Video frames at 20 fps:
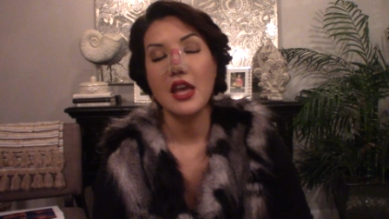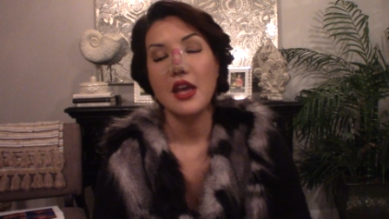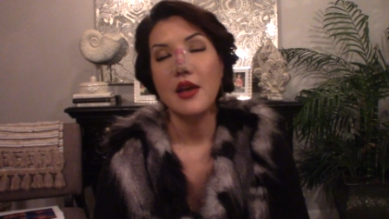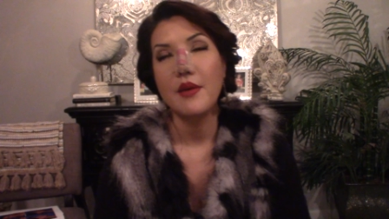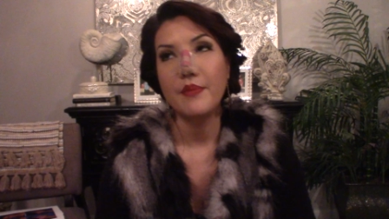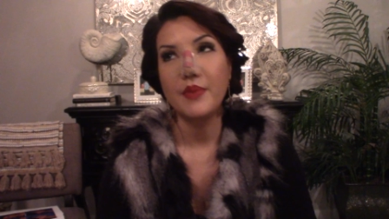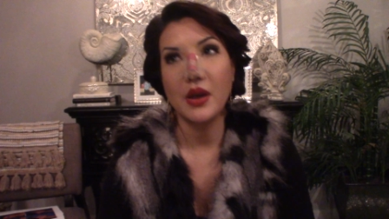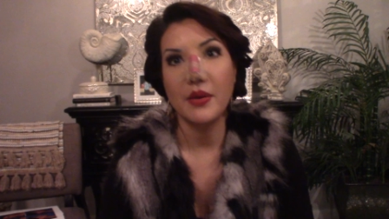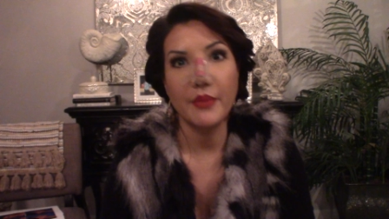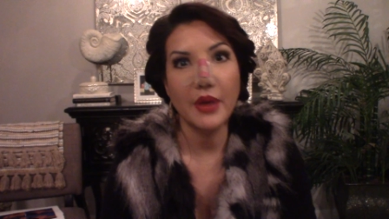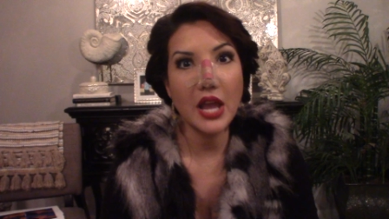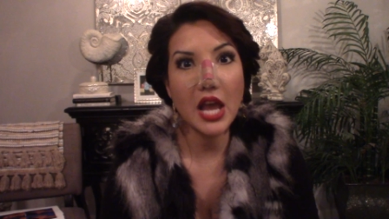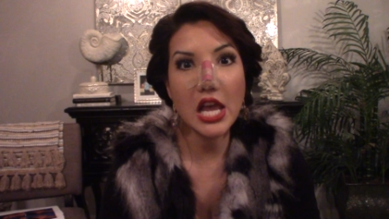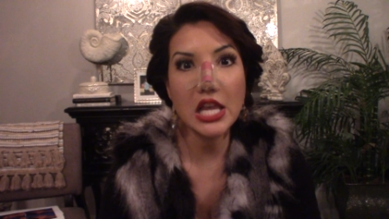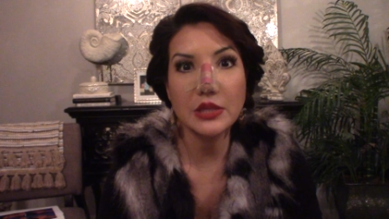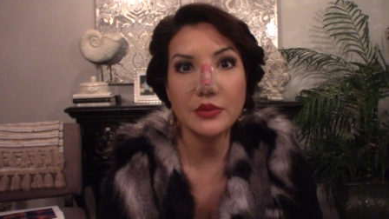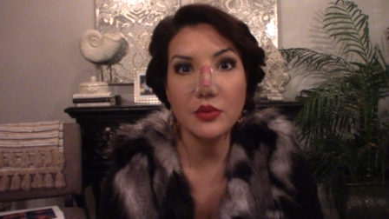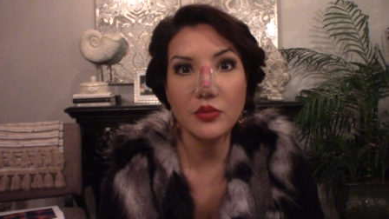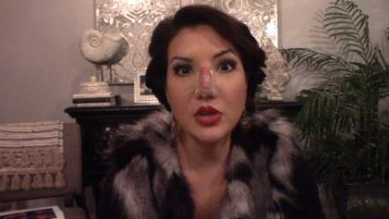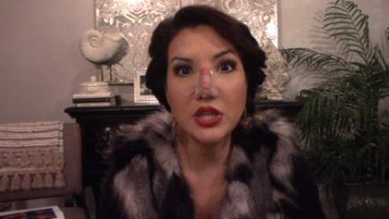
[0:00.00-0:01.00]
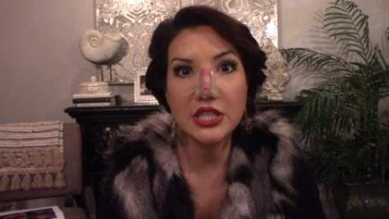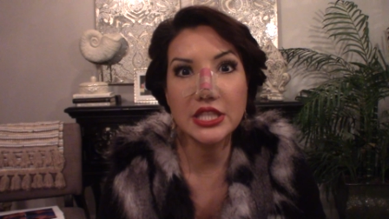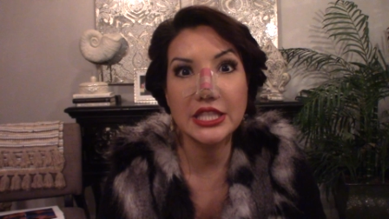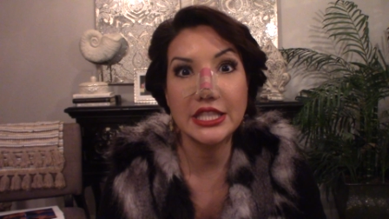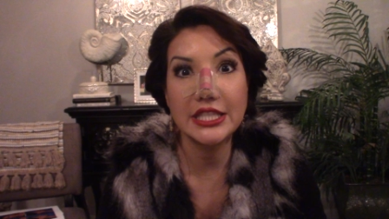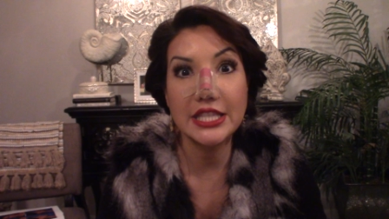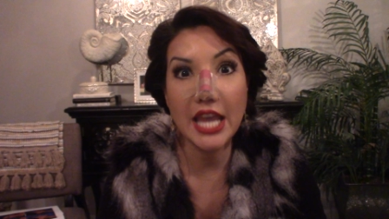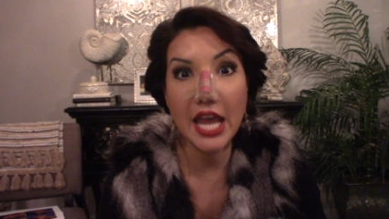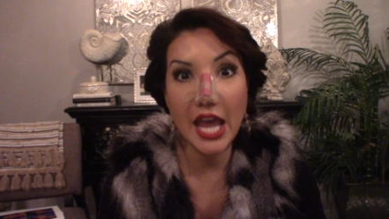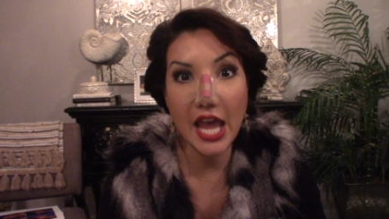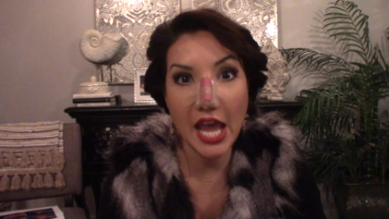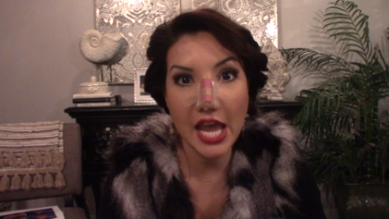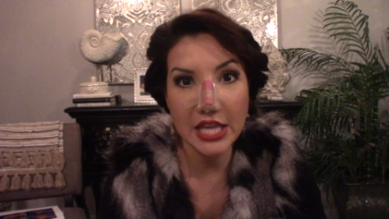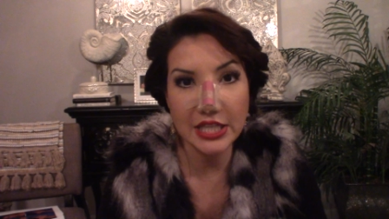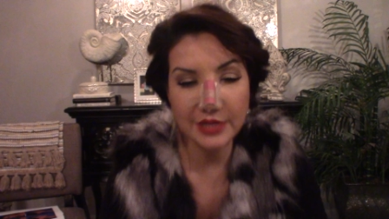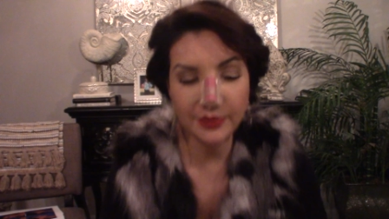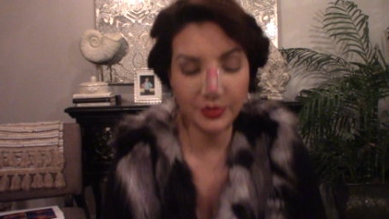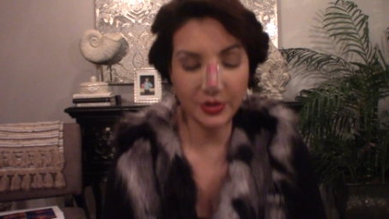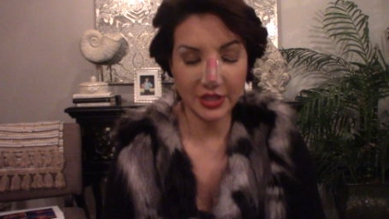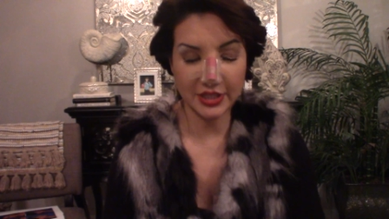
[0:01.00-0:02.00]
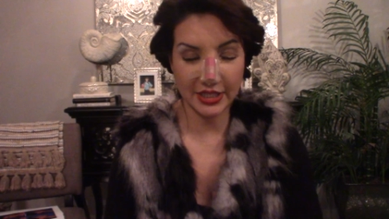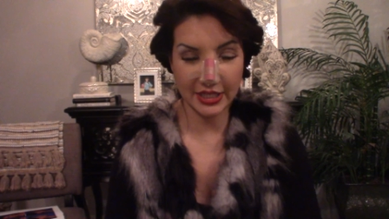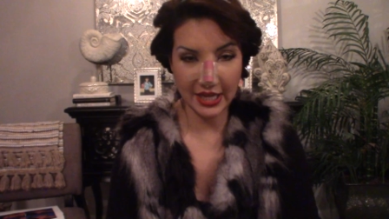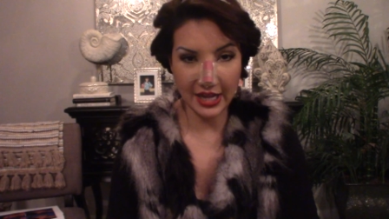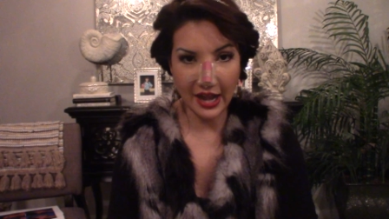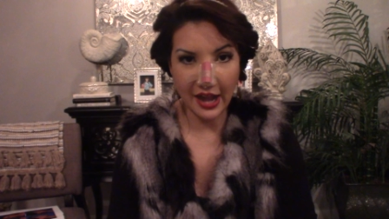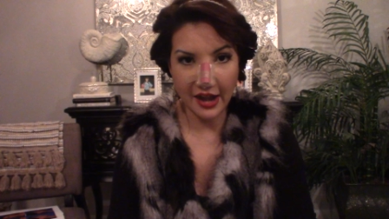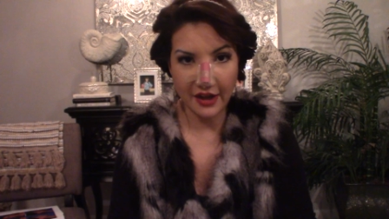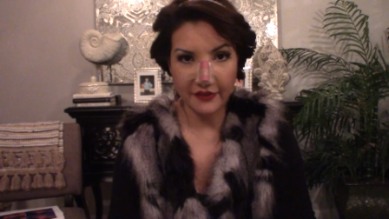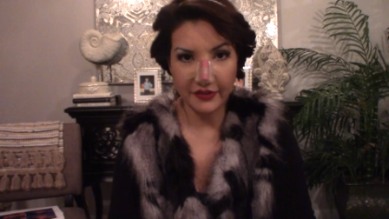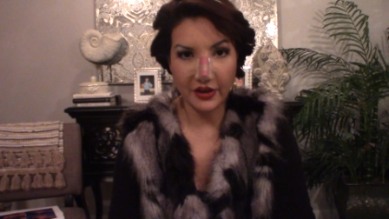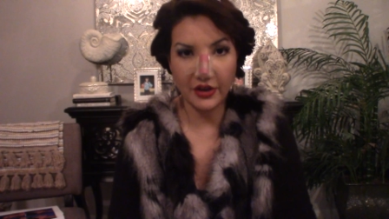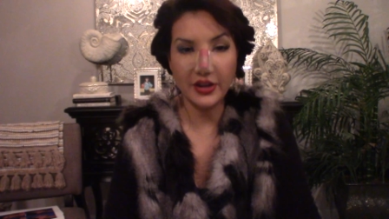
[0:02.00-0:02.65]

But my husband was desperate to get out of there.